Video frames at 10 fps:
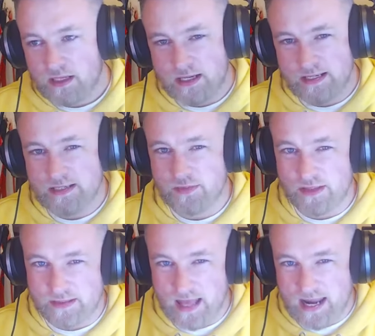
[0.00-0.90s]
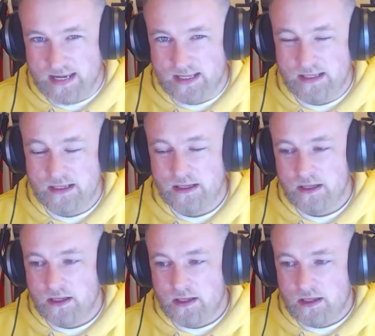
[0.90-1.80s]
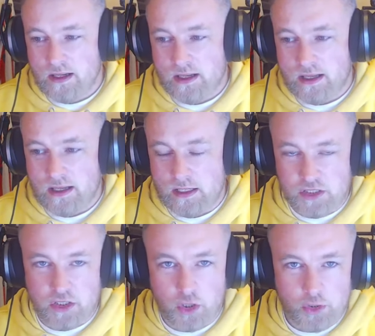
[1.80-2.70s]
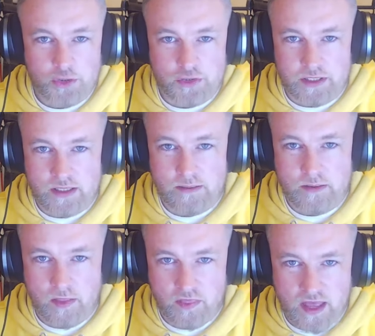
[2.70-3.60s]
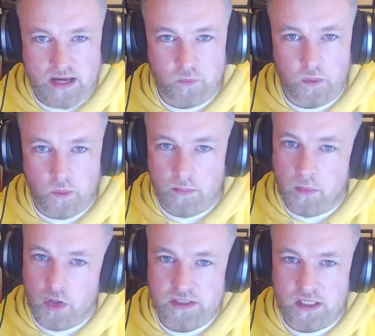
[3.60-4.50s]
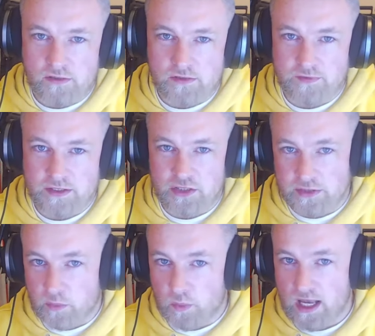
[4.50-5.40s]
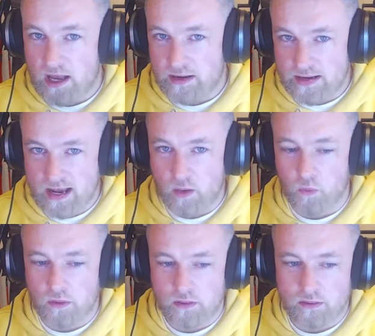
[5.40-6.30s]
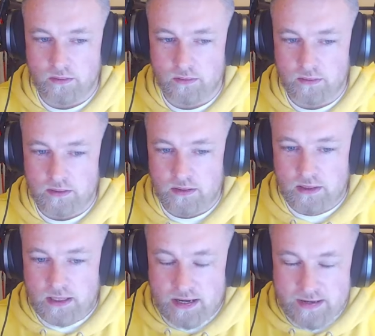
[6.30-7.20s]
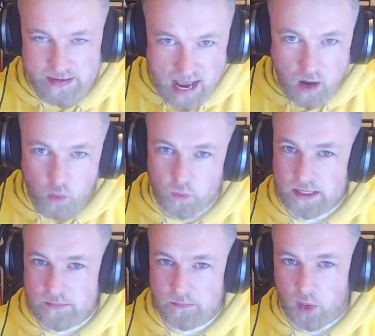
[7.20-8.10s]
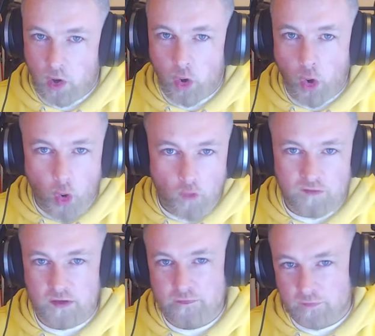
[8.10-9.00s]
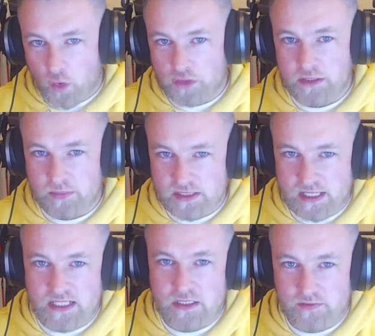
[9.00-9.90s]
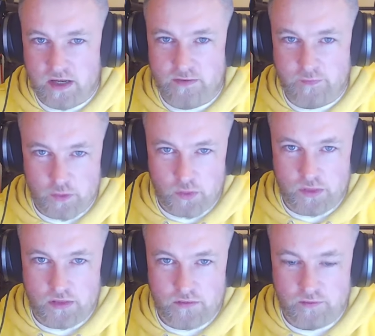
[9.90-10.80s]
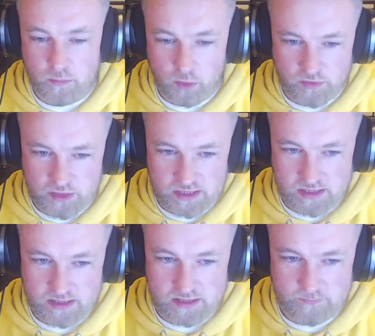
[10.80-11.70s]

And even then, as a country, then we were more self-sufficient than we are now. Now we import over 40% of our food from overseas.